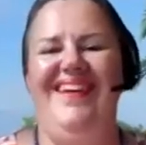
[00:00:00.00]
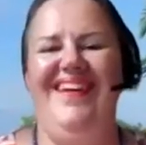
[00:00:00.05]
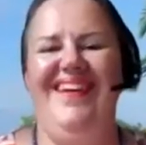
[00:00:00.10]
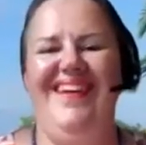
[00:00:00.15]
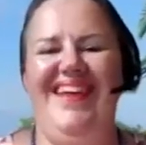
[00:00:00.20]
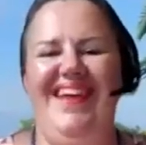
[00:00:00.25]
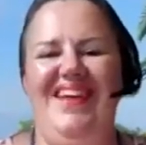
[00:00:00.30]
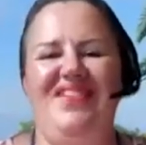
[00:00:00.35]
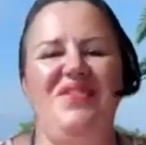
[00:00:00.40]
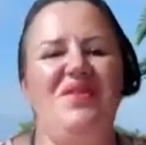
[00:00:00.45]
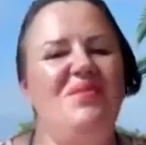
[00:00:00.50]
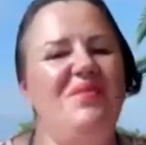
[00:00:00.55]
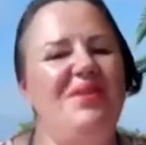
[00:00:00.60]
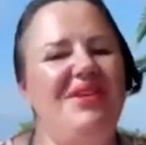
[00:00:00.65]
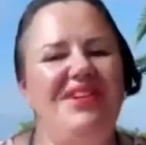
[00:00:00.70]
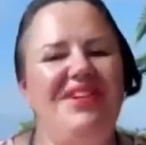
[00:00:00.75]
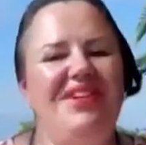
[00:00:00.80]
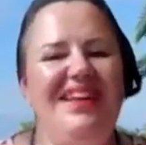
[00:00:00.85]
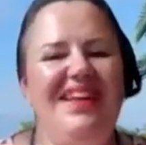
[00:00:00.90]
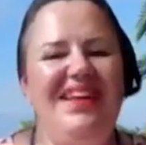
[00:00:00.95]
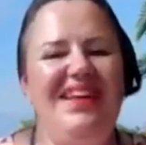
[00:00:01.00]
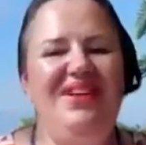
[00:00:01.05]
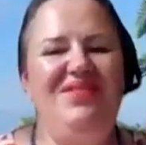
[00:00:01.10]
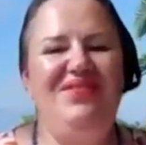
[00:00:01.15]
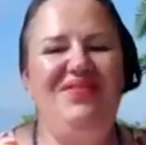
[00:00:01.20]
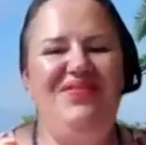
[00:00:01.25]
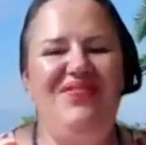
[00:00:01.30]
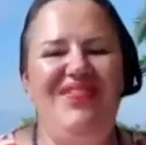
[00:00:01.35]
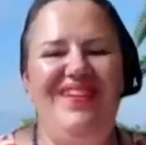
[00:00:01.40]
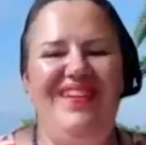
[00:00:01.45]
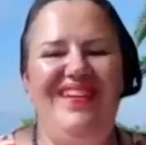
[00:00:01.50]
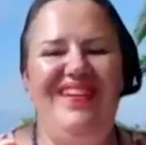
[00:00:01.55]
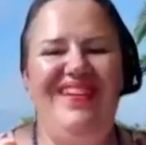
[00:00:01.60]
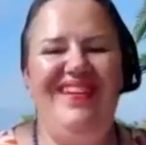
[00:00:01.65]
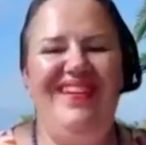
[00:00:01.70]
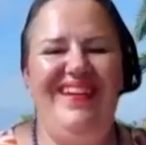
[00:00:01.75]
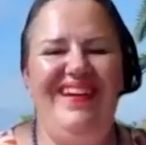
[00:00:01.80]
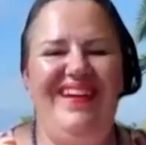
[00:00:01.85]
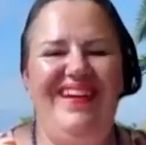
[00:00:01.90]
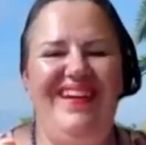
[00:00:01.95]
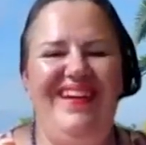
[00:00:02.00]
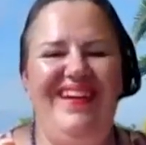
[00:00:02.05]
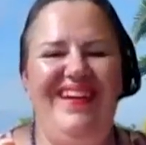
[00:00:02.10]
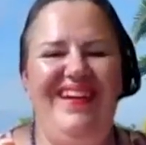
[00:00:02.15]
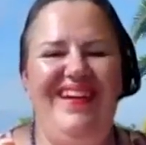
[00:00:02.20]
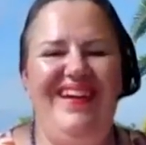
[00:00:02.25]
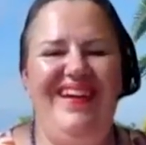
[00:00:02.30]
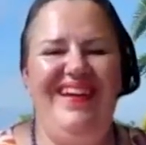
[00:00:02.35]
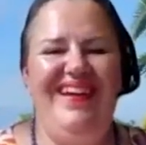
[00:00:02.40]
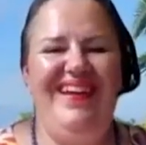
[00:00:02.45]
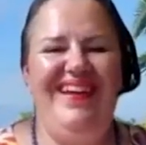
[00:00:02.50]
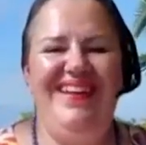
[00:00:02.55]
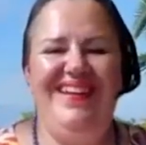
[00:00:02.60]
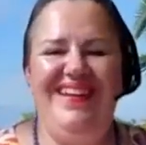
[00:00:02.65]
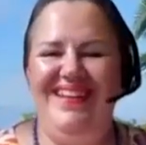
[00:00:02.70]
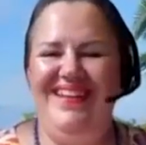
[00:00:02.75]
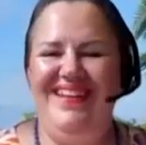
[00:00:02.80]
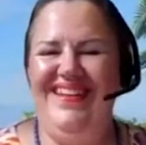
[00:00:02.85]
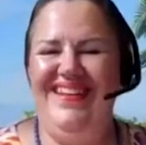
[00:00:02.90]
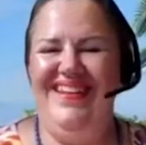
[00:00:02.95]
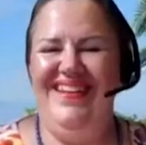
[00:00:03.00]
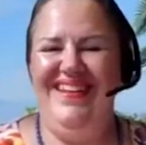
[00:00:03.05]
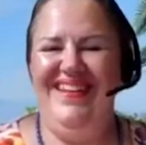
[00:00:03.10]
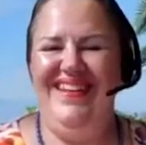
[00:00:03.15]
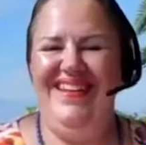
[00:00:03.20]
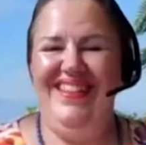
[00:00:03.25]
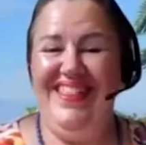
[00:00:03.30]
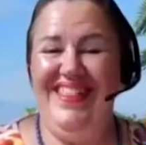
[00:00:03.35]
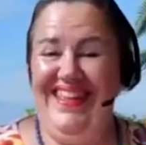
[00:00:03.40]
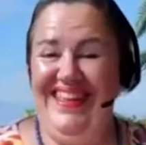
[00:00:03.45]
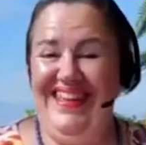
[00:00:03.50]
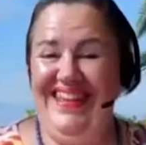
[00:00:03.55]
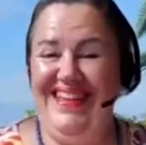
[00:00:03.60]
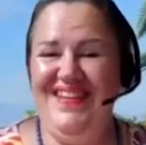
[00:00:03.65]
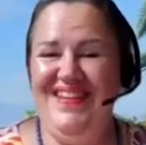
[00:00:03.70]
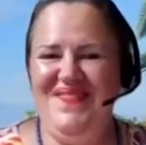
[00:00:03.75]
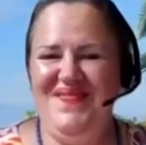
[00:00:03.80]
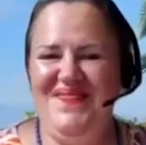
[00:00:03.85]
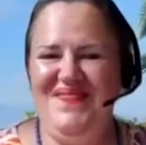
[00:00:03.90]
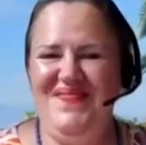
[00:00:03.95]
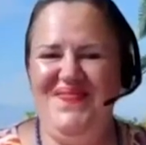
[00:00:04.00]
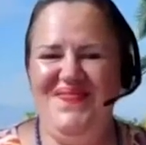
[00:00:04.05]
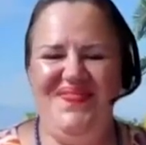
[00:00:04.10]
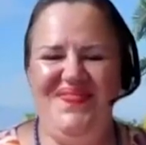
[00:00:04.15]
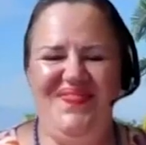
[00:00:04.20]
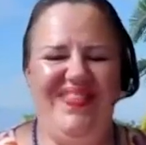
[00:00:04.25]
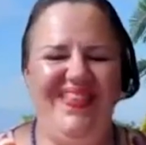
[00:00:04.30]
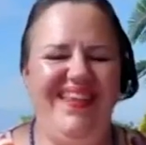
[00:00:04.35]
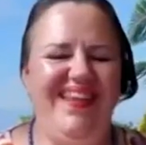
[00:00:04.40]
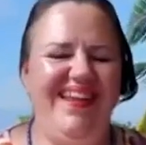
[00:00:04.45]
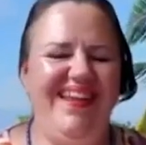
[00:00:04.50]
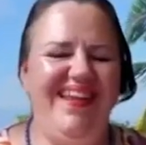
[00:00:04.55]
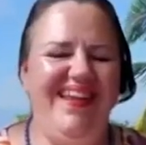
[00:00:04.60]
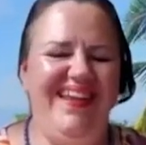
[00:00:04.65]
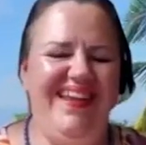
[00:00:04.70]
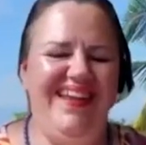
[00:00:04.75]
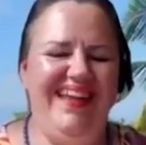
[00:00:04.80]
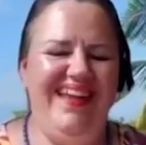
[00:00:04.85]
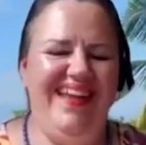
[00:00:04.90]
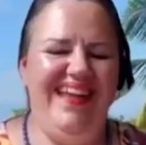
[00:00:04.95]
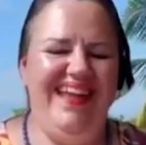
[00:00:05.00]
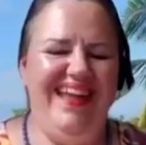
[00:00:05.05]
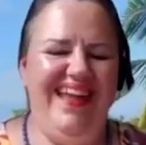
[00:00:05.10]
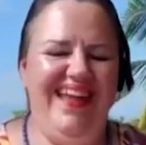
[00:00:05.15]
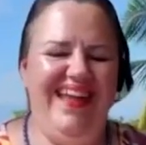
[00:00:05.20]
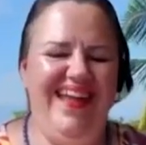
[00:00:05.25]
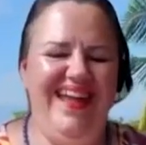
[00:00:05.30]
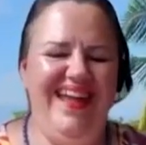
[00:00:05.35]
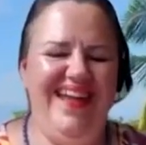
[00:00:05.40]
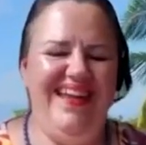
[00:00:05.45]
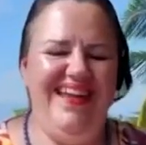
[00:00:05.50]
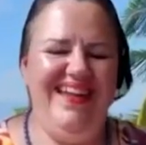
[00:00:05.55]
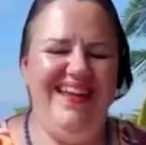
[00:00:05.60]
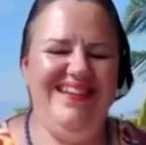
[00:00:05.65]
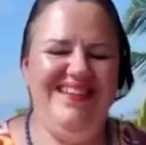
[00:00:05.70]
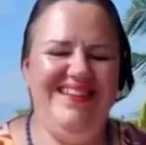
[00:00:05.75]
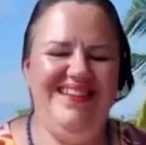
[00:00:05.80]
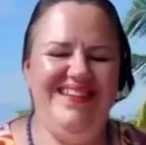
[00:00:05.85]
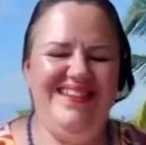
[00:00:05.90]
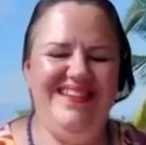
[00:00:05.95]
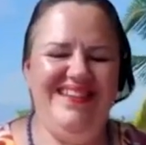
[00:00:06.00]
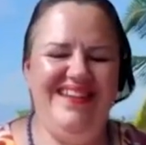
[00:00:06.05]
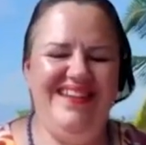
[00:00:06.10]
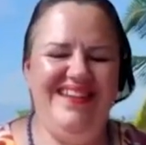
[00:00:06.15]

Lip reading: Okay, so I'm going to leave it there and